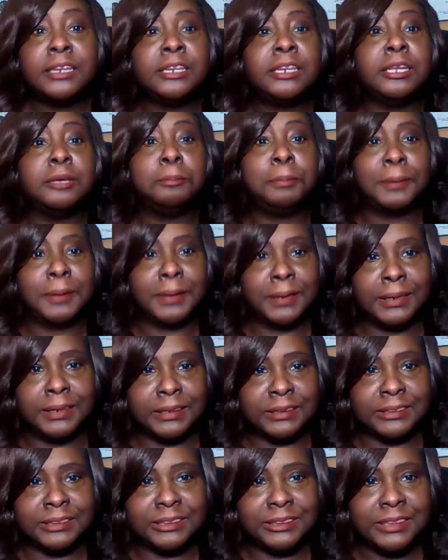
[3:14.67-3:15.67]

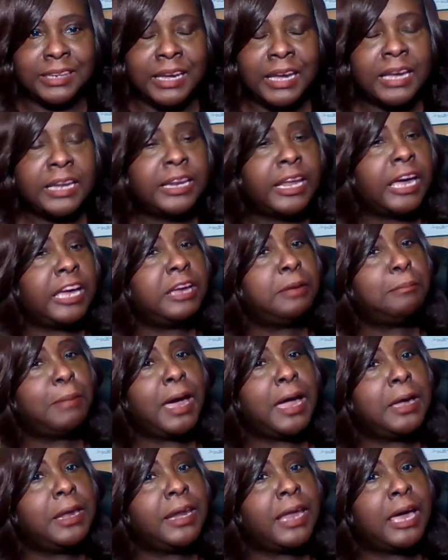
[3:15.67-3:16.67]
dependents. Now, it
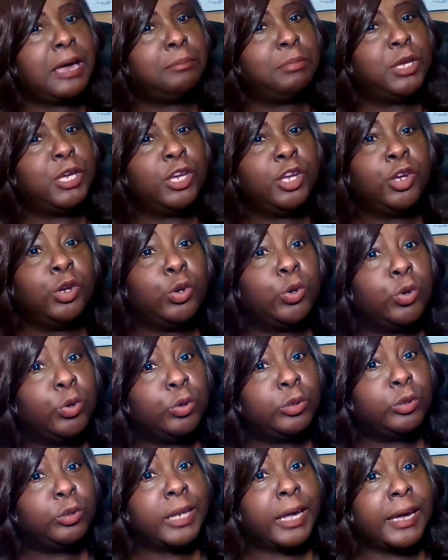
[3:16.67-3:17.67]
might not be
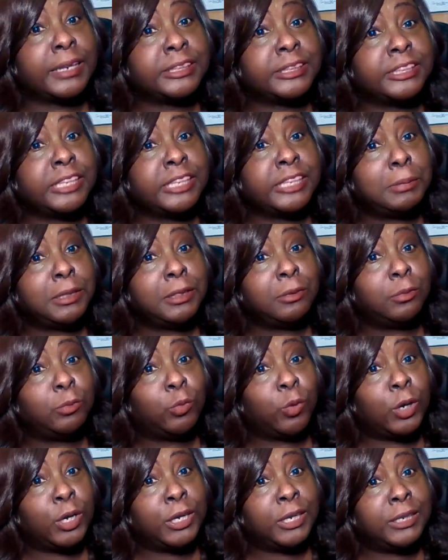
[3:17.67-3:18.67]
huge like some of the
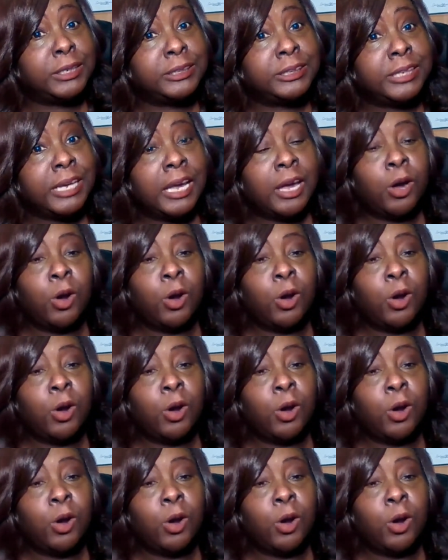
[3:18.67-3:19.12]
ones